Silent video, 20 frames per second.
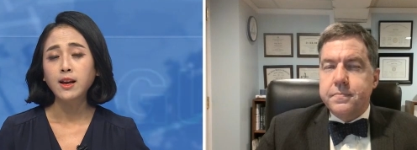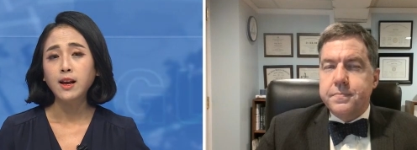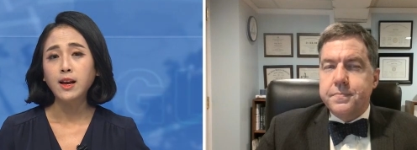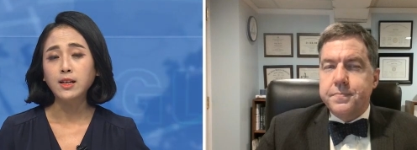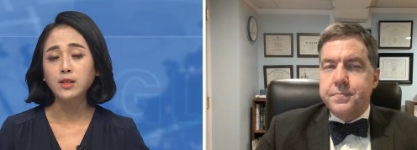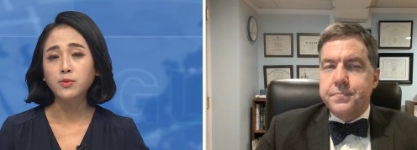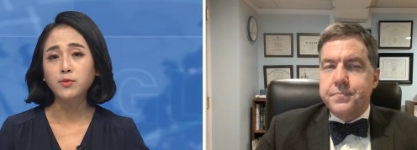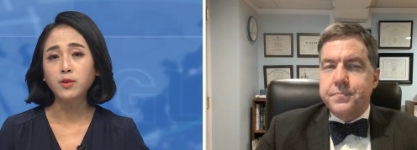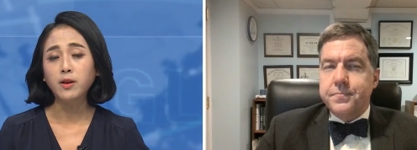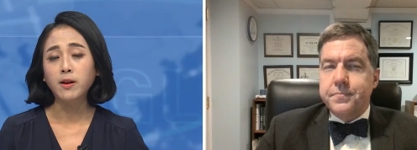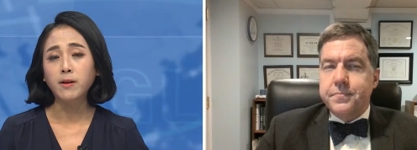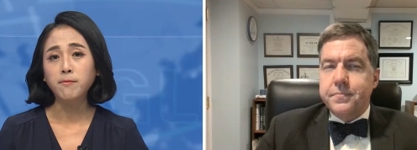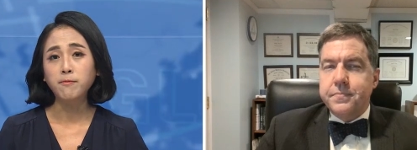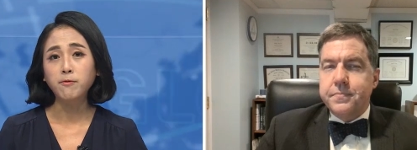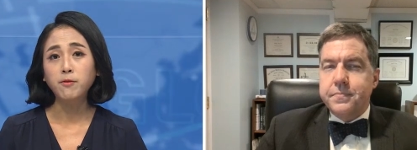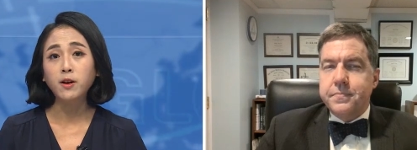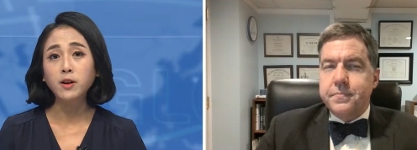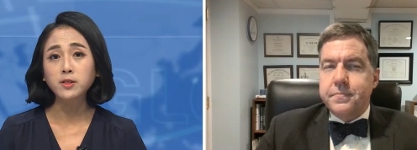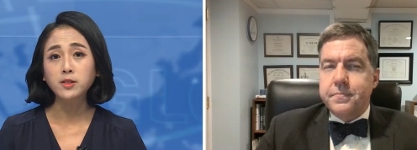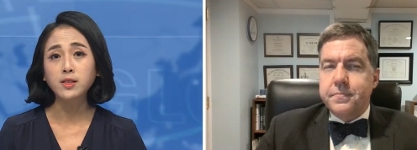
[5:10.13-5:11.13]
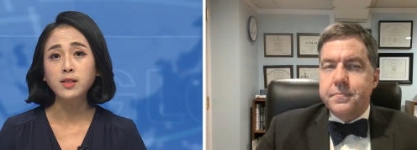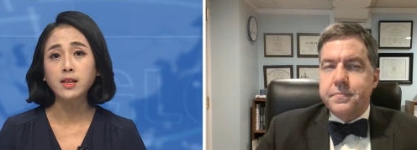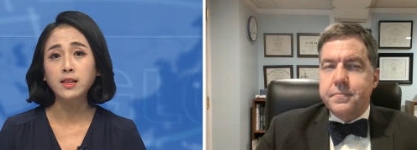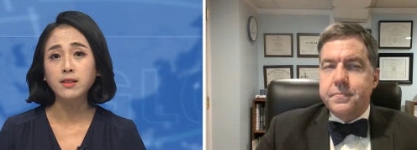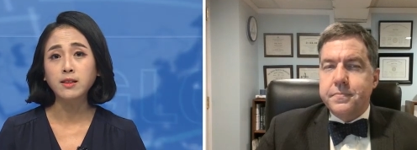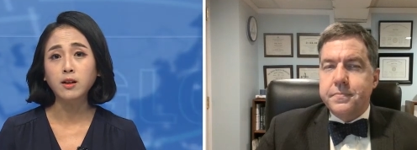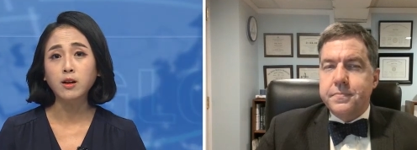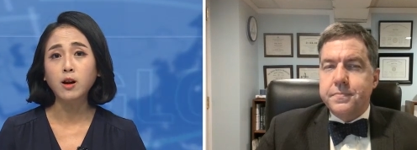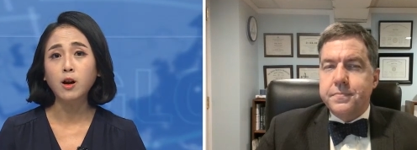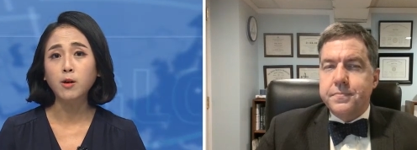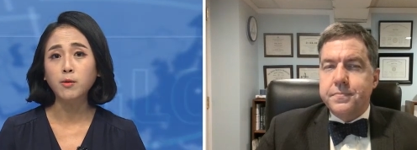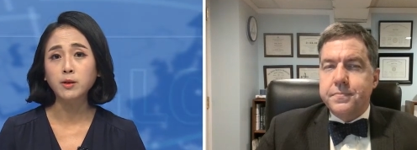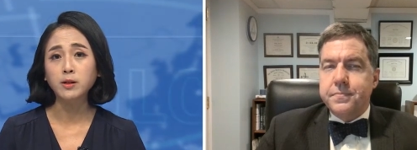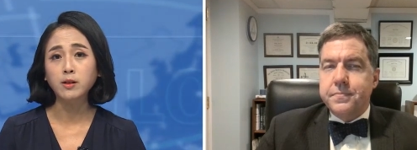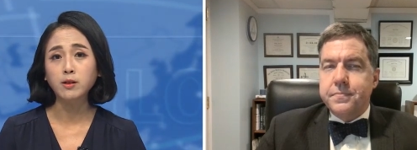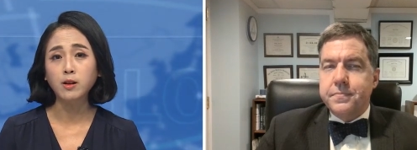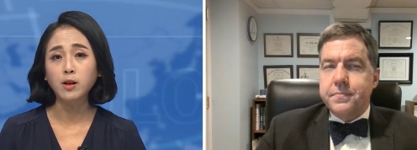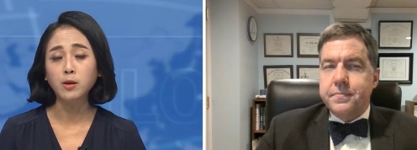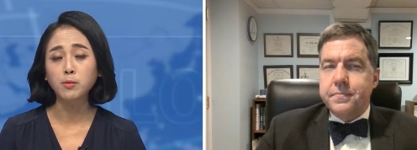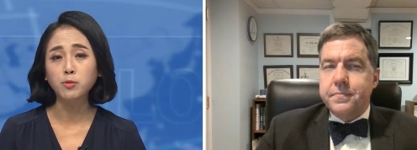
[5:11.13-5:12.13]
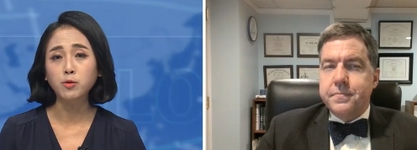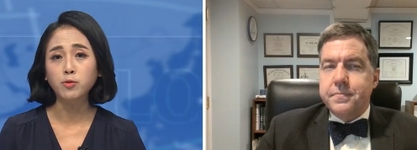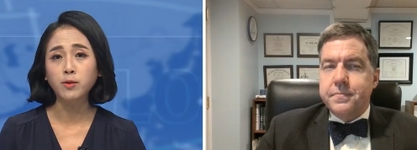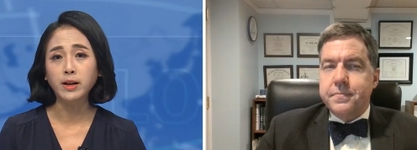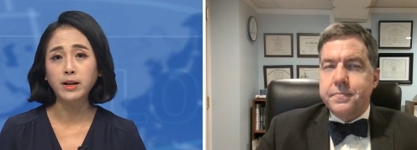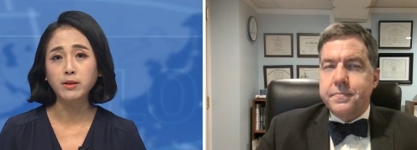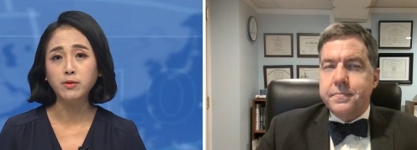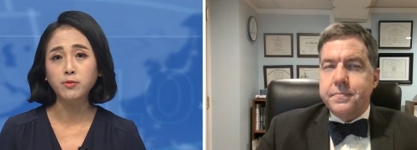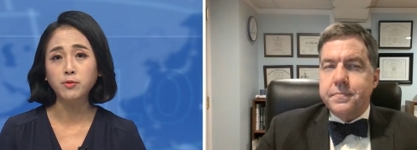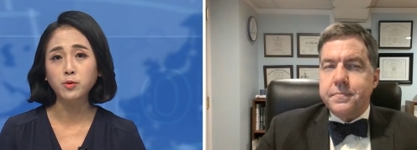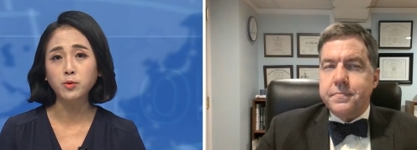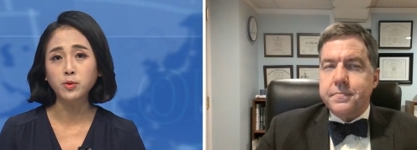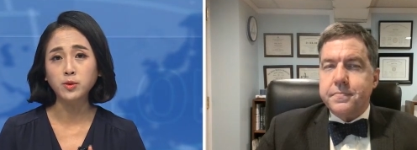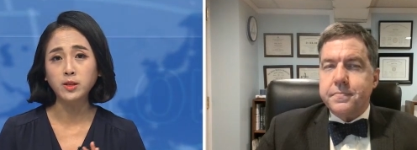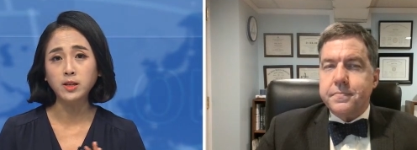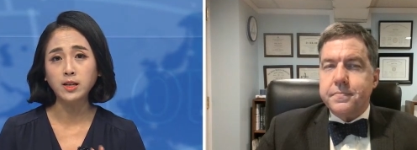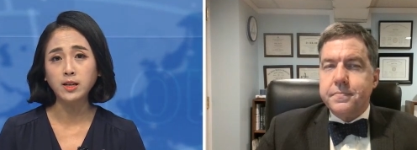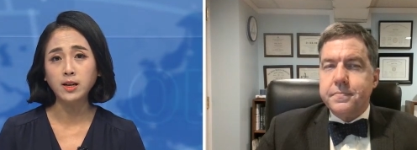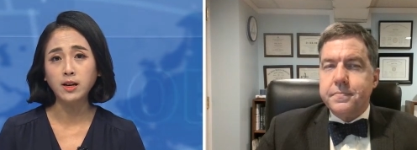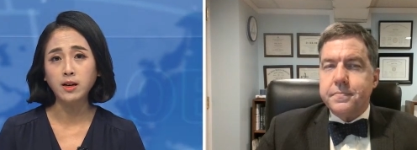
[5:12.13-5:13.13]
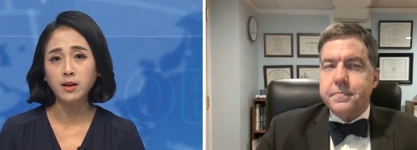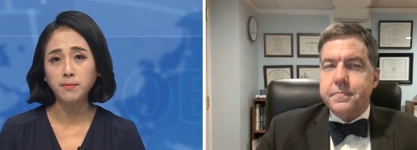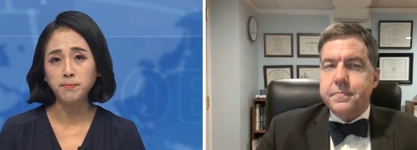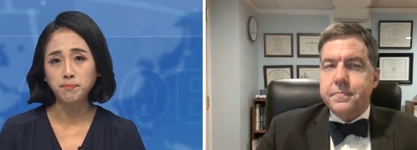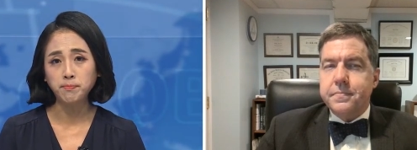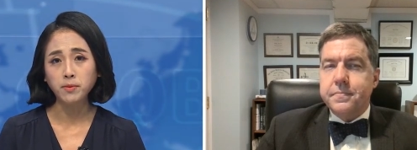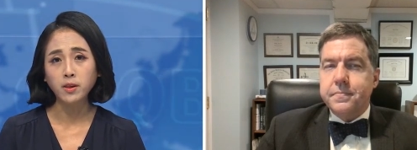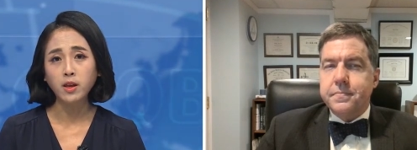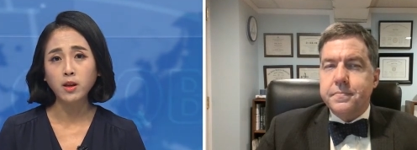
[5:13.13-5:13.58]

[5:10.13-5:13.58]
Speaker 1: as um, faster than the current global rate for the um,